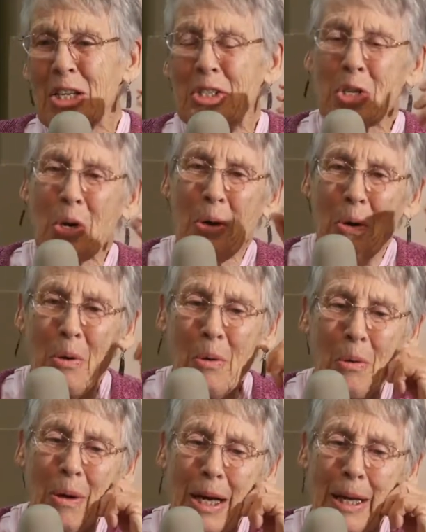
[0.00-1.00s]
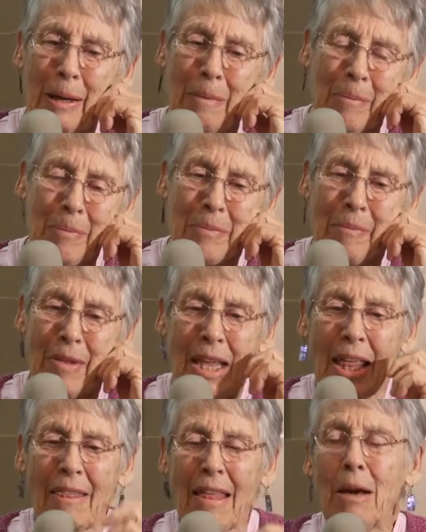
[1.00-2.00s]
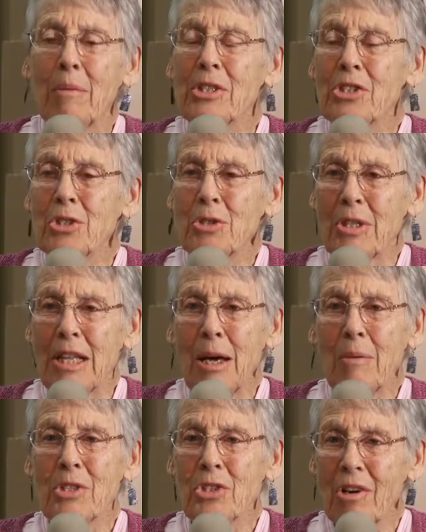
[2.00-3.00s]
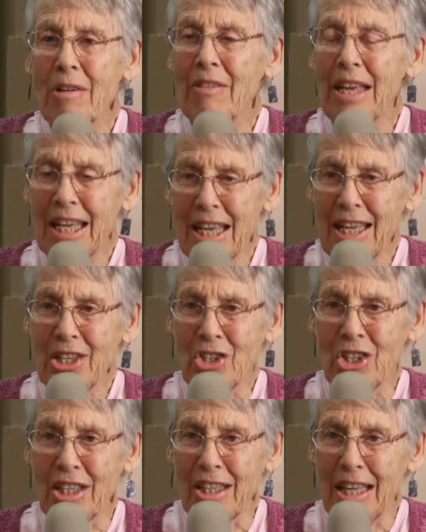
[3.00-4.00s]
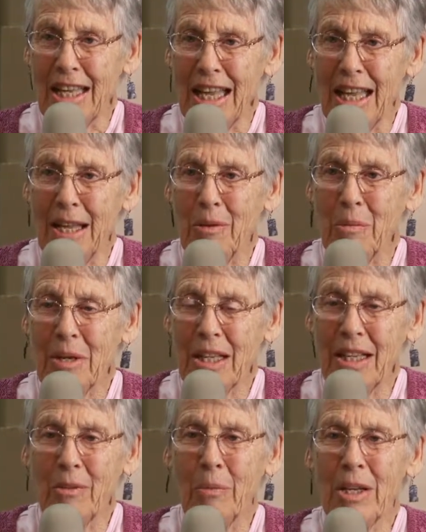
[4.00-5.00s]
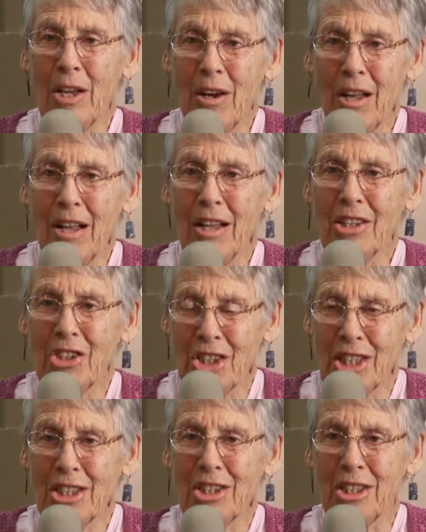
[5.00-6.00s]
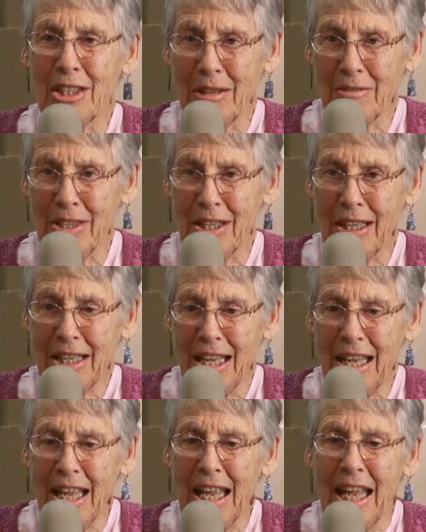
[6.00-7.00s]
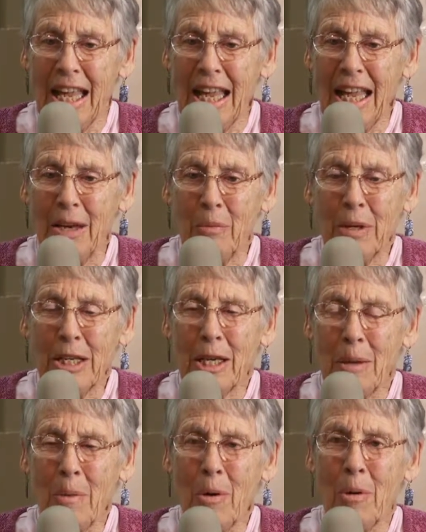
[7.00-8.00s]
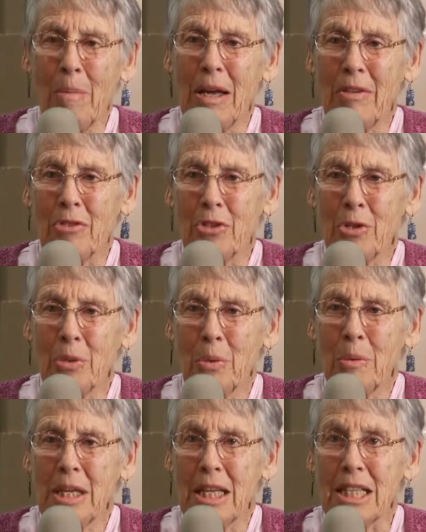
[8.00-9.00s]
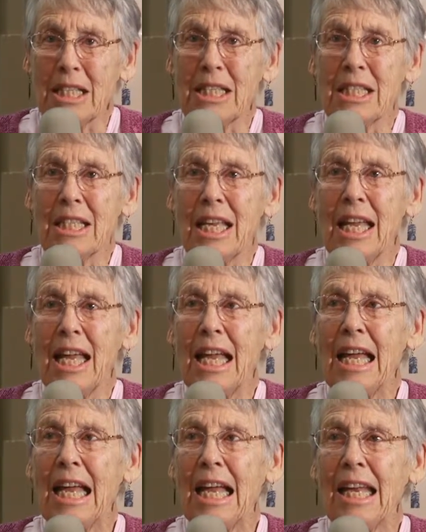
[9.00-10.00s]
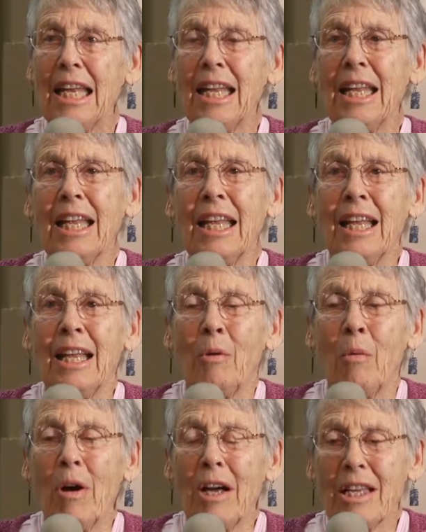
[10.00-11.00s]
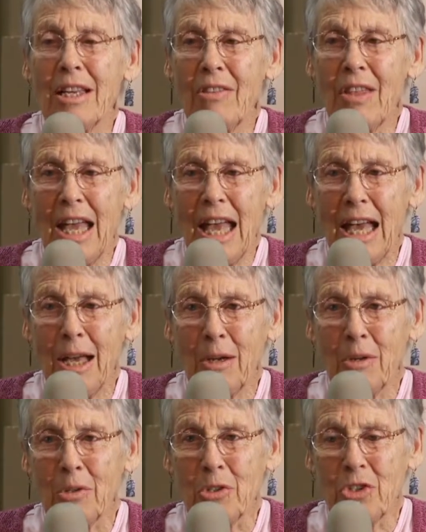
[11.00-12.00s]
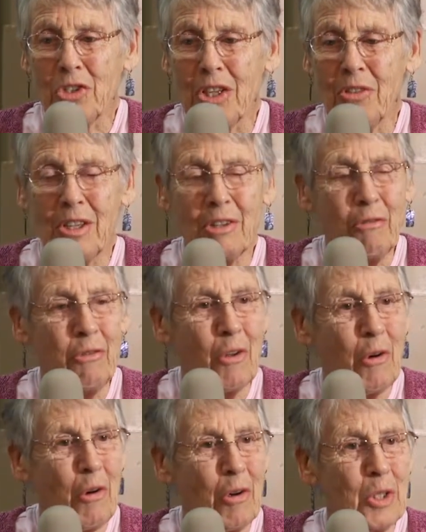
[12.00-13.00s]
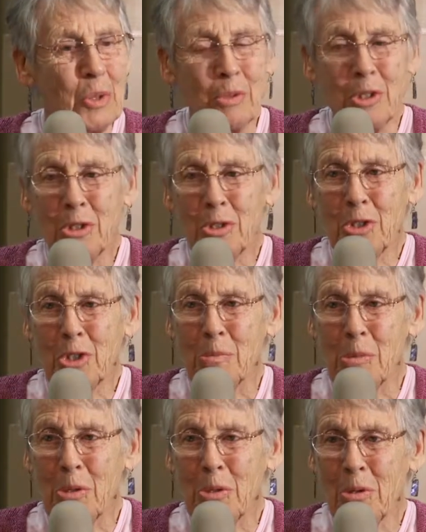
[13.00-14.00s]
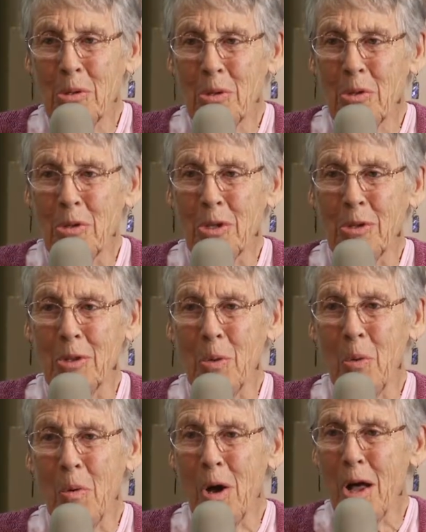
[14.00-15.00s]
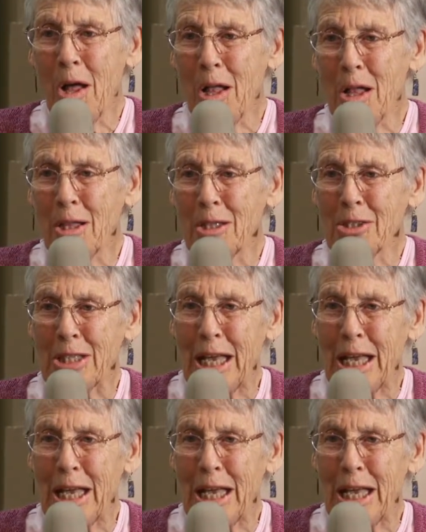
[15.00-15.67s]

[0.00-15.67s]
so um, that, was, that was our vacation, and we, we all just loved it. And we'd come home after two weeks and walk into the house, and the floors were too smooth, and the walls